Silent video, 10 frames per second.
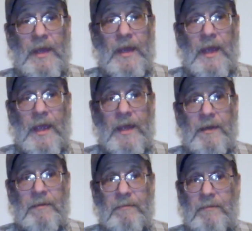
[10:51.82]

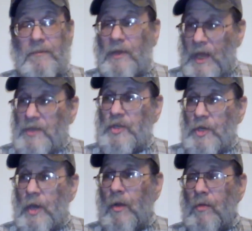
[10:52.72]
and let you
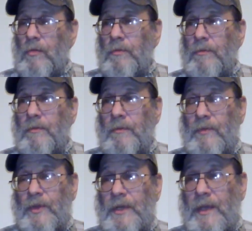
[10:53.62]
know
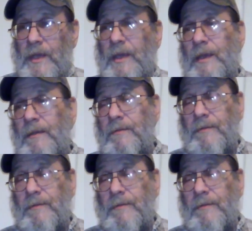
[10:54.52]
that, hey,